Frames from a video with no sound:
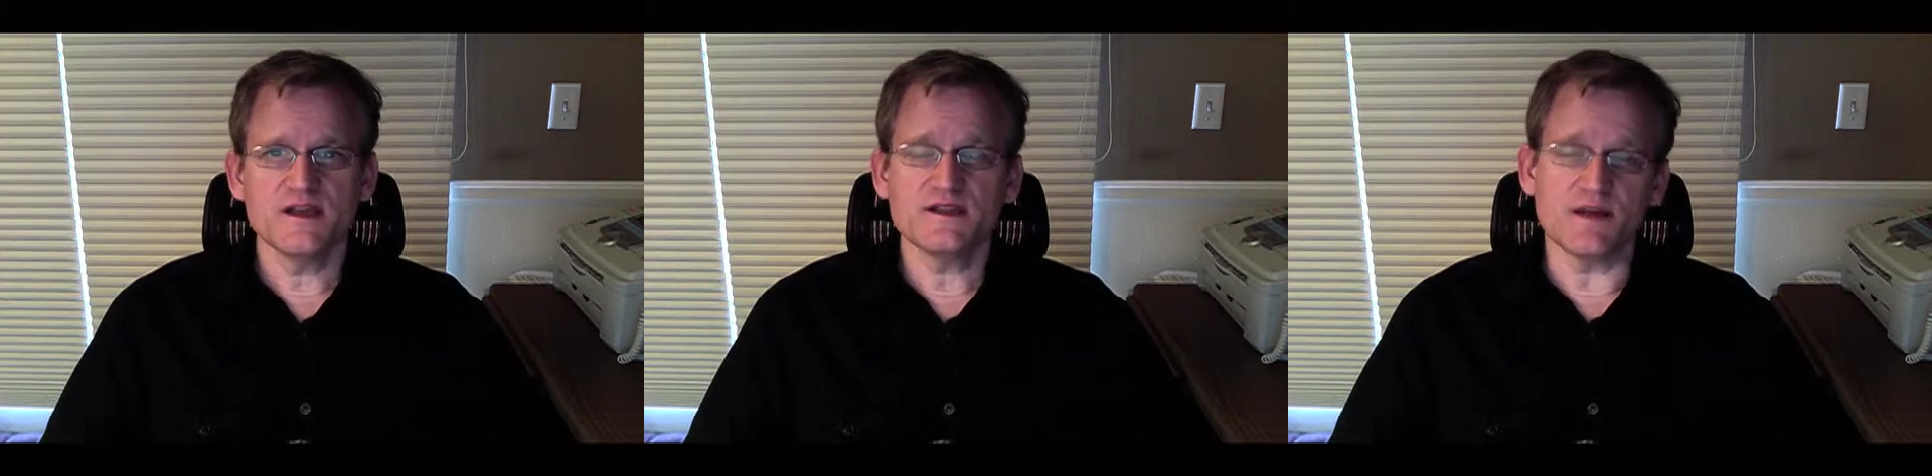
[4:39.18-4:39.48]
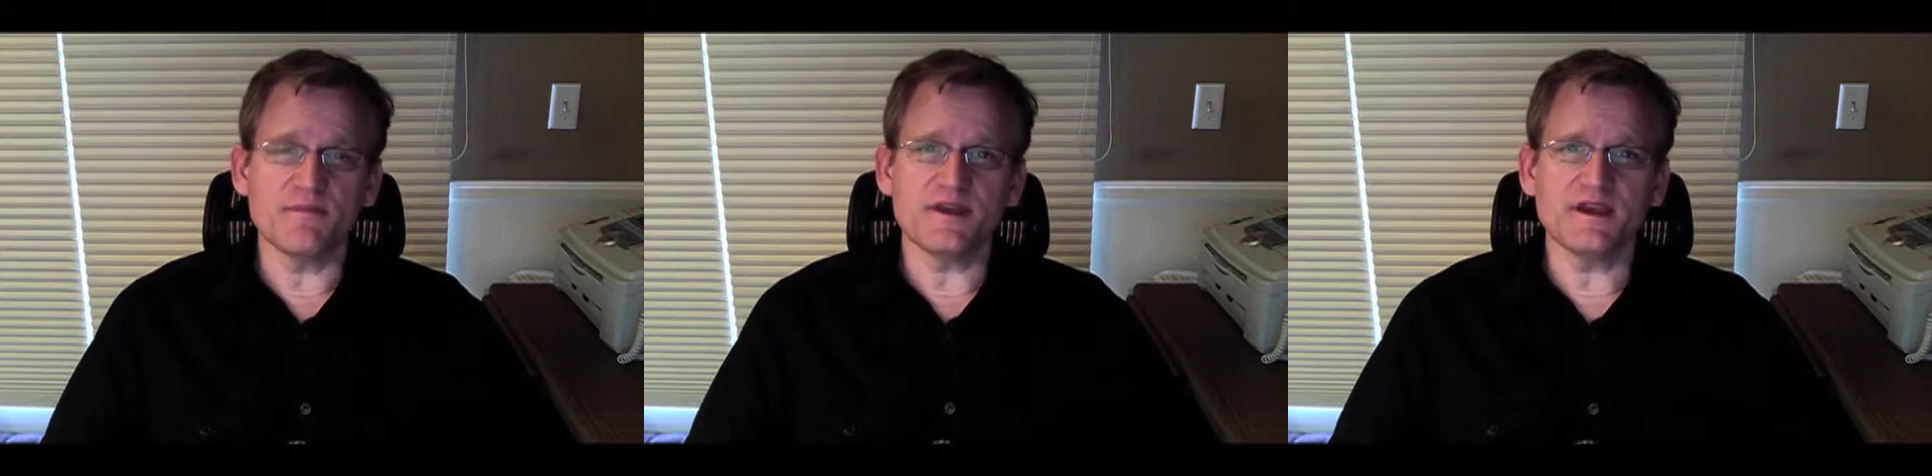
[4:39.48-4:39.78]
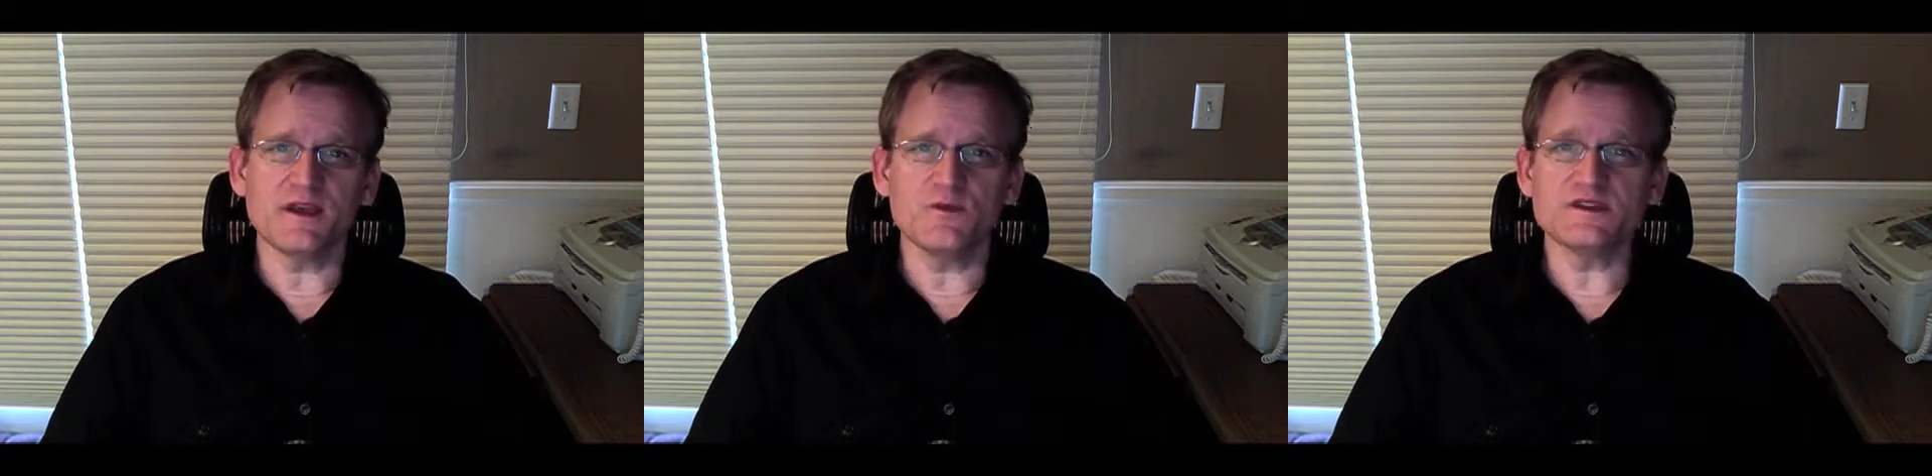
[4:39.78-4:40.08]
Some
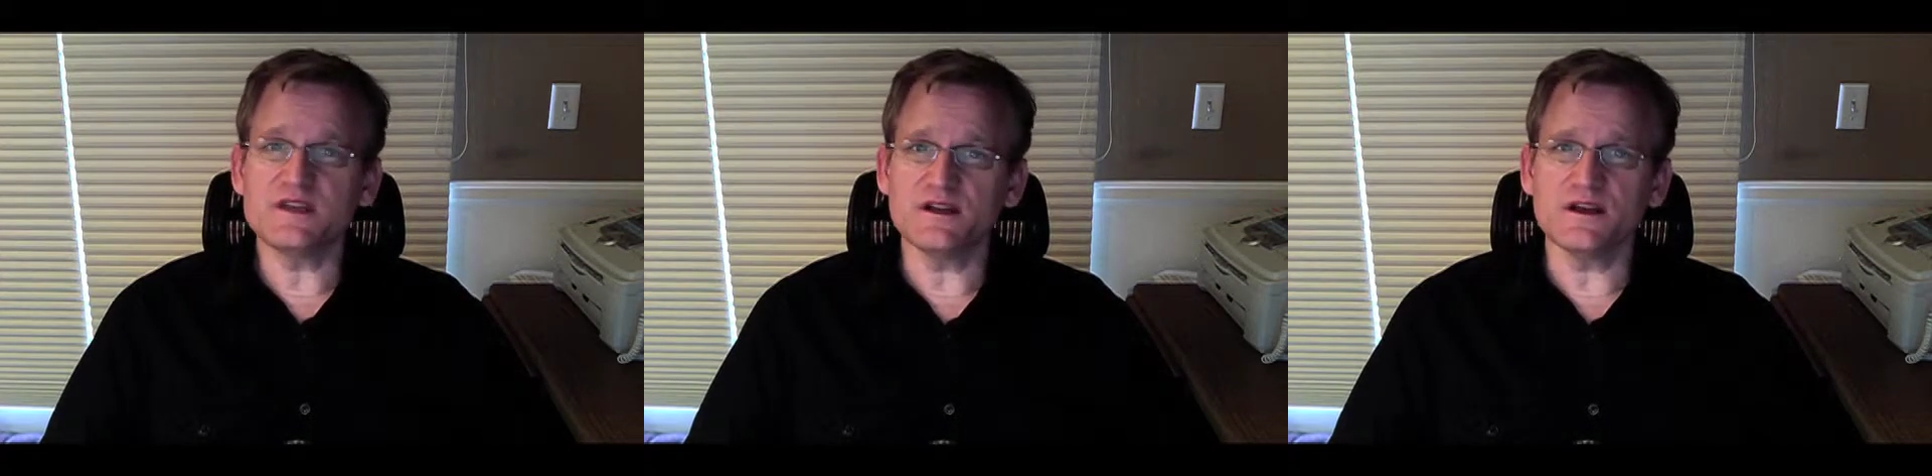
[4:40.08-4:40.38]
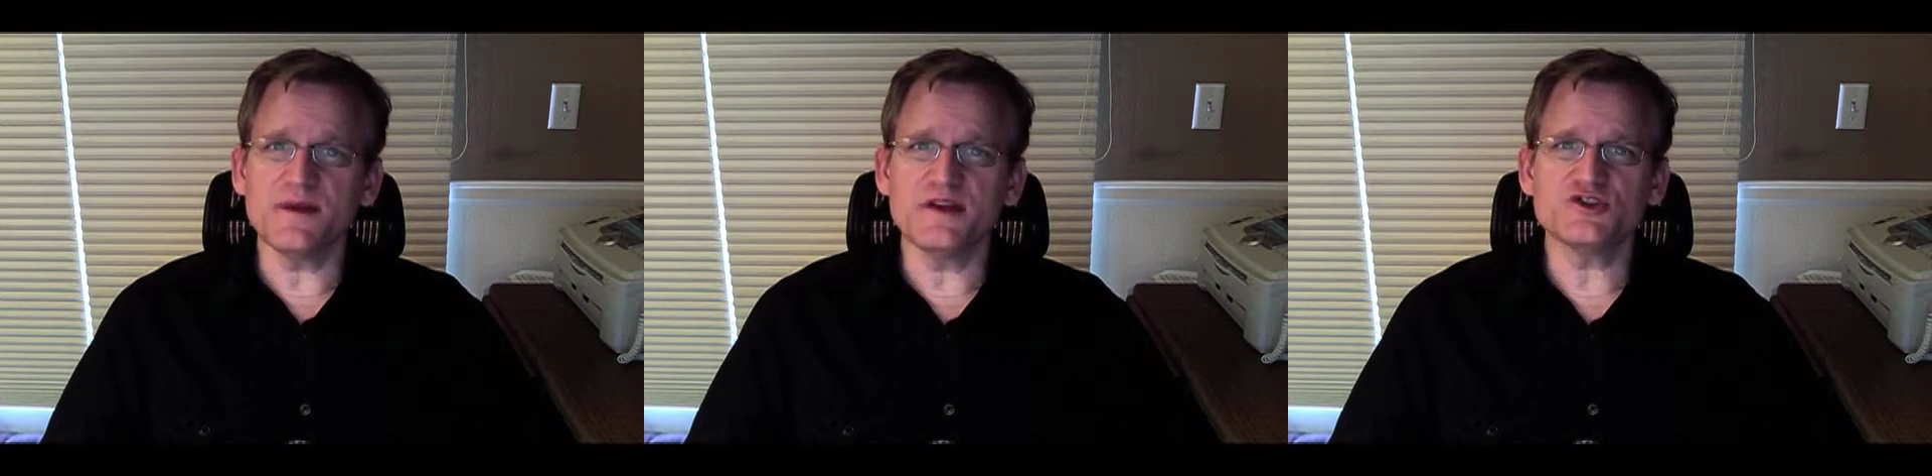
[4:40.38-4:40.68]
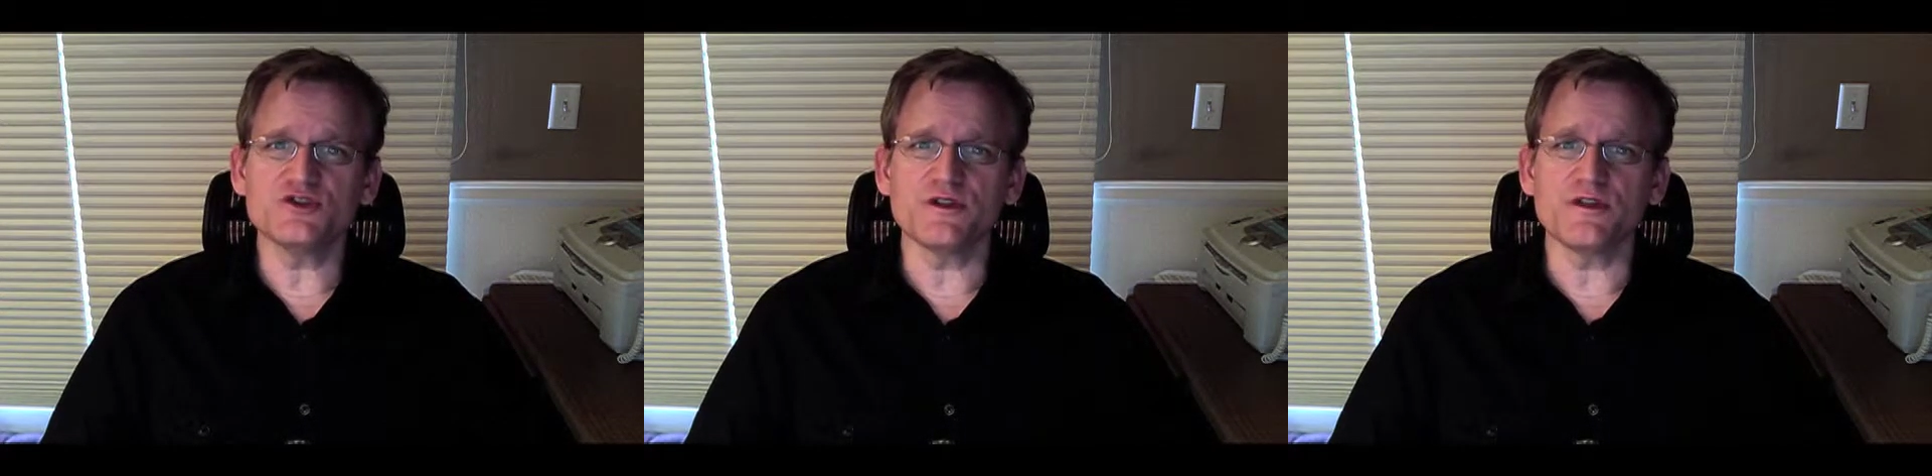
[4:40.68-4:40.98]
think he was
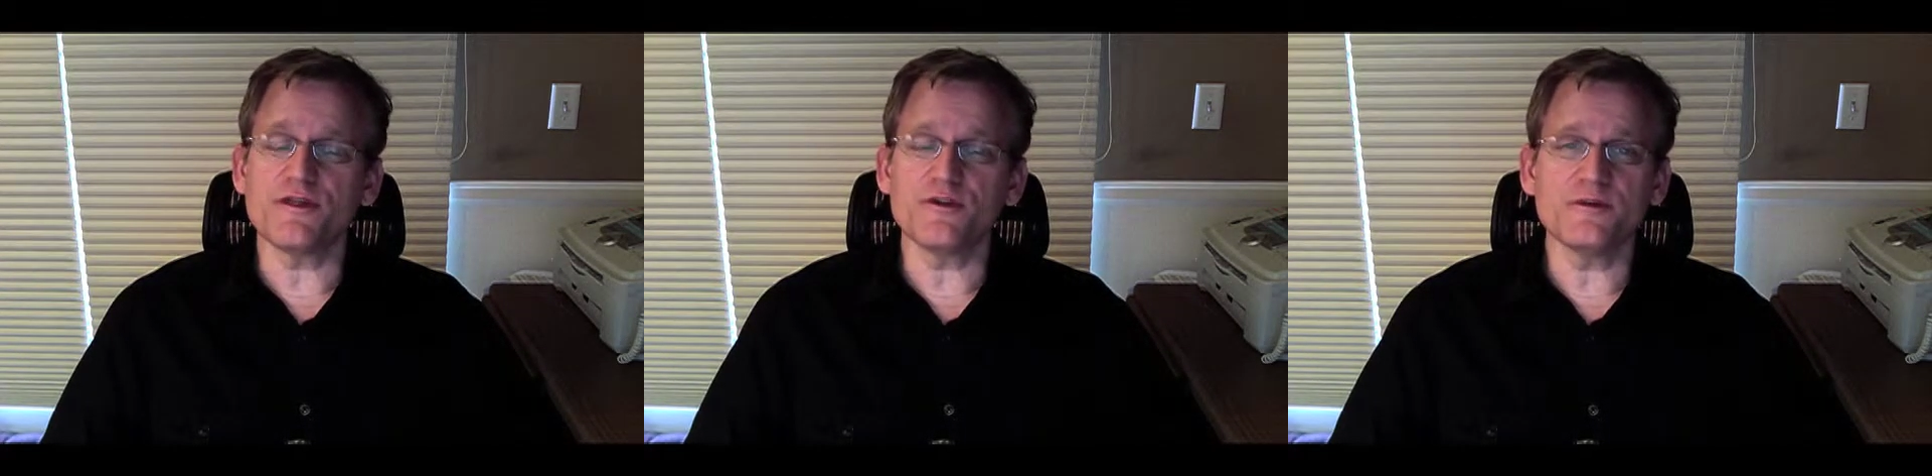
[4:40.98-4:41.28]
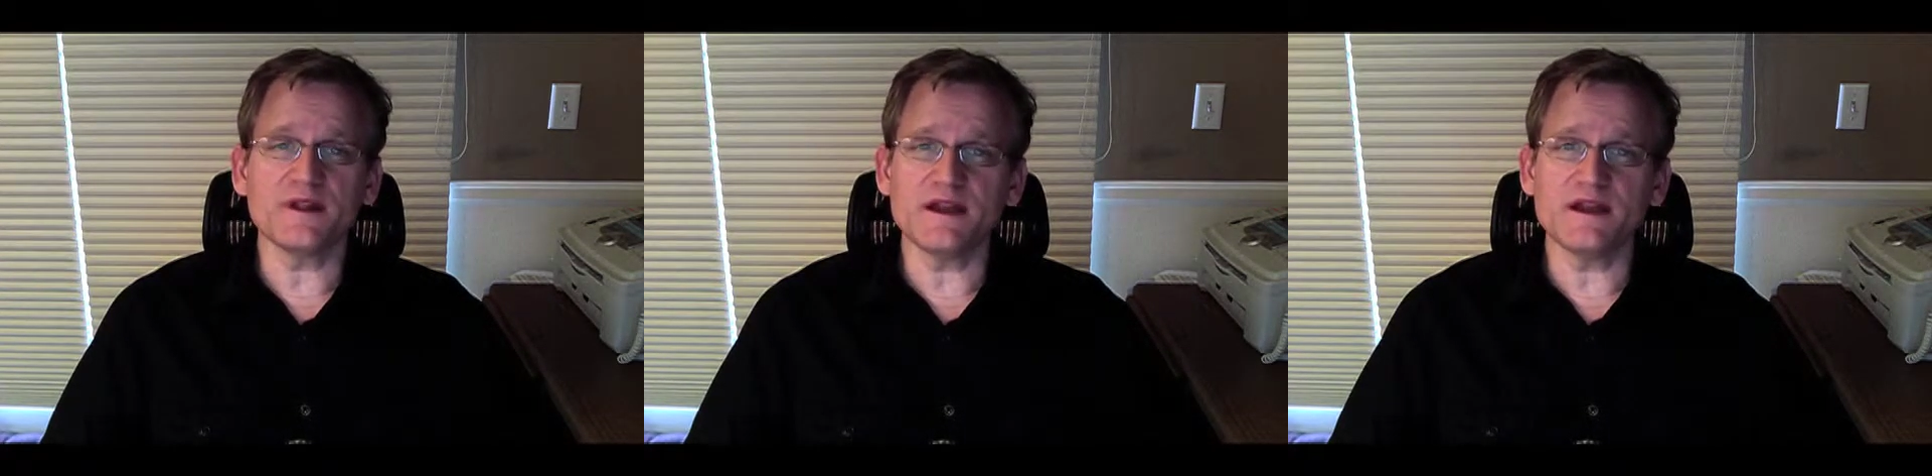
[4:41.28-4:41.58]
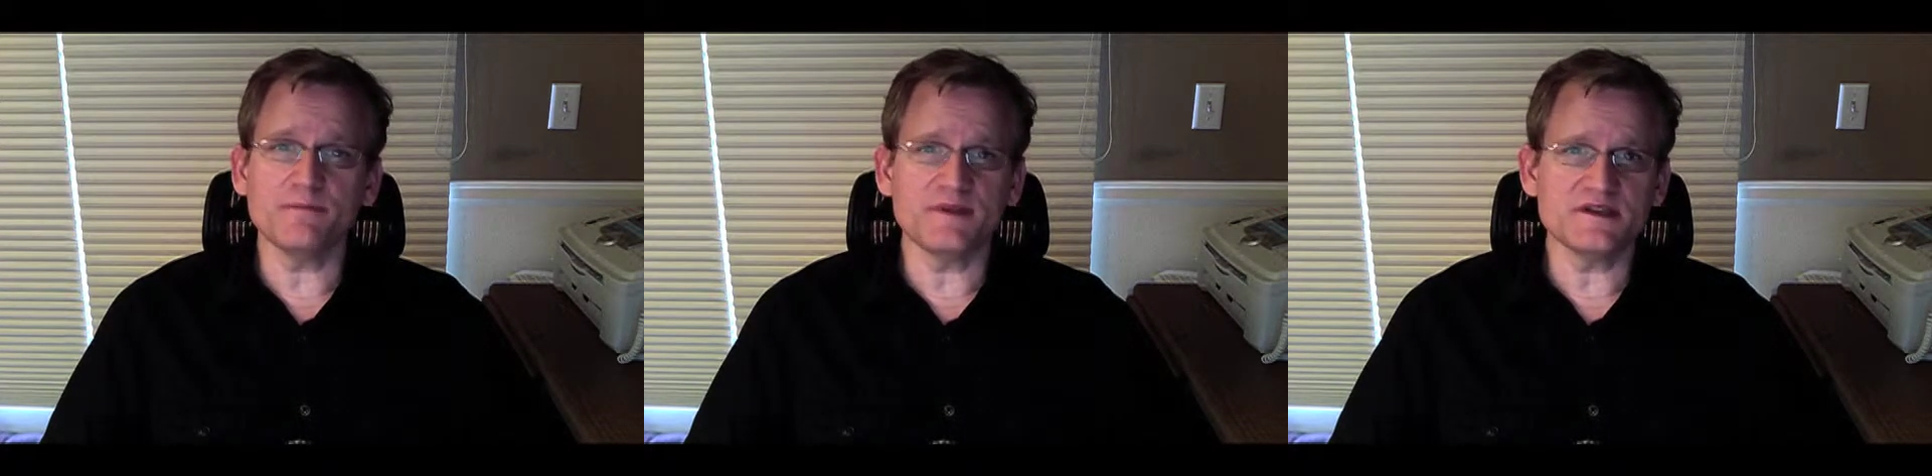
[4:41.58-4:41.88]
Gilgamesh during the 3rd
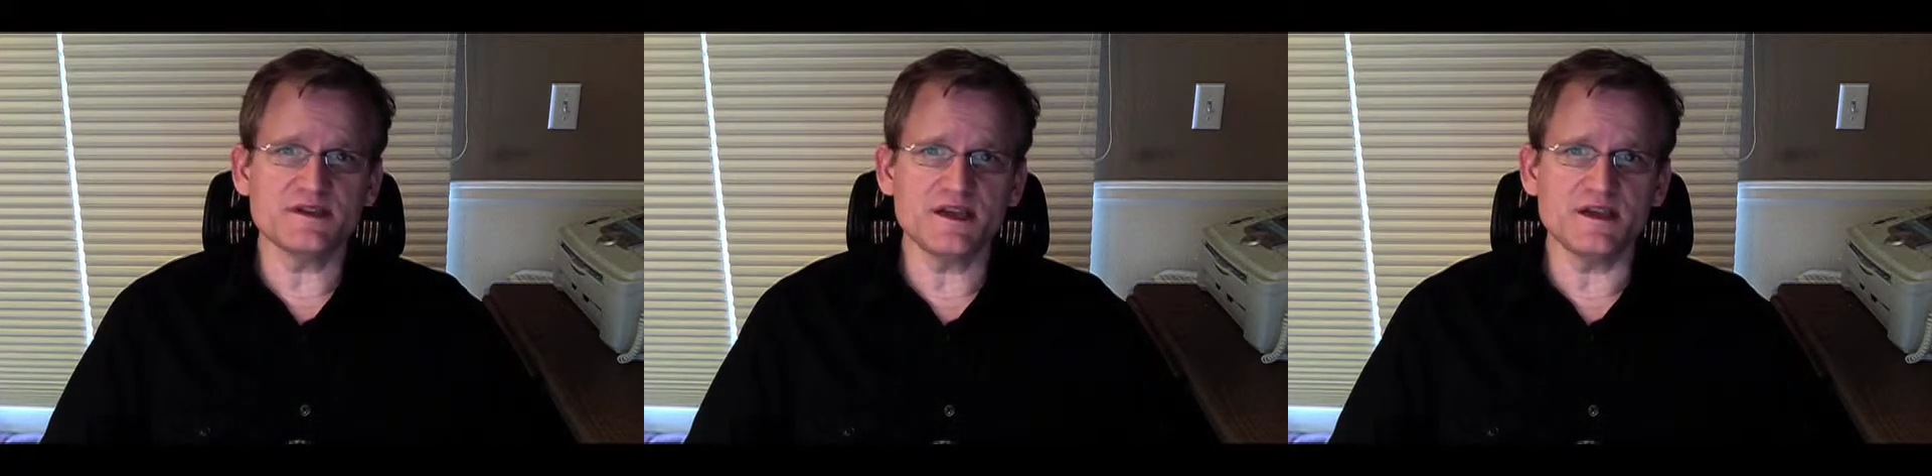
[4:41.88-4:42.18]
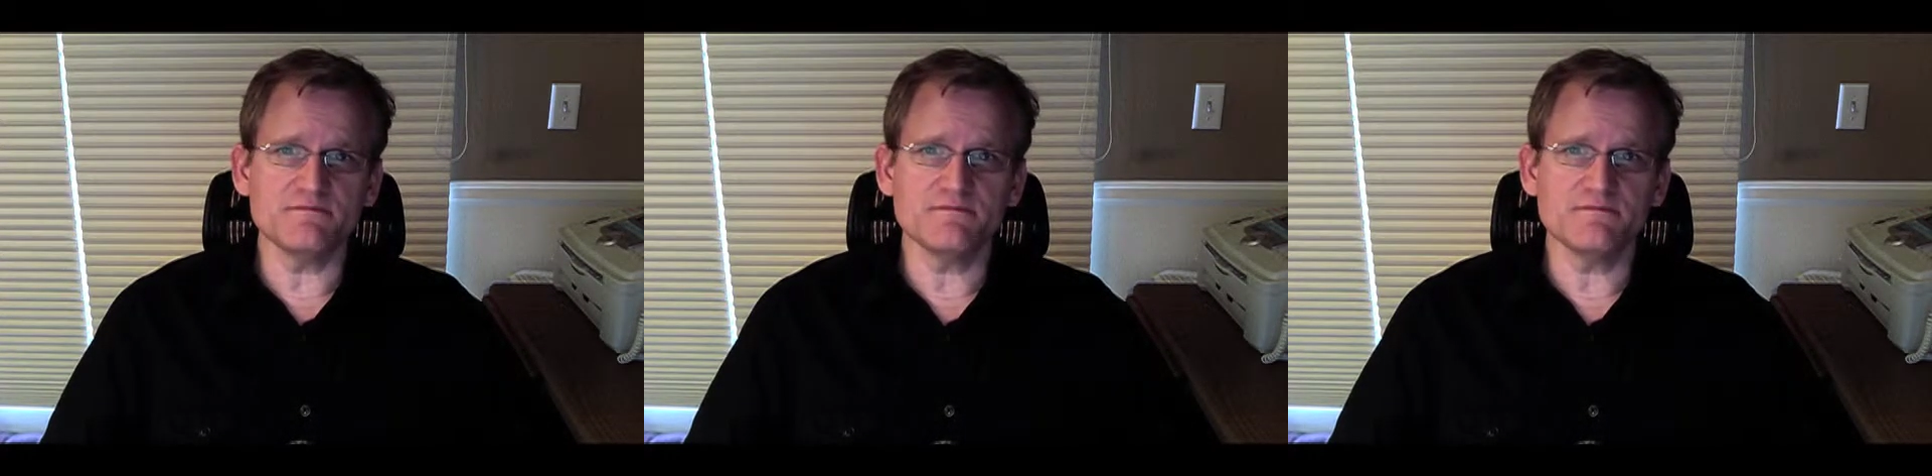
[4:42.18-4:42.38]
millennium BC.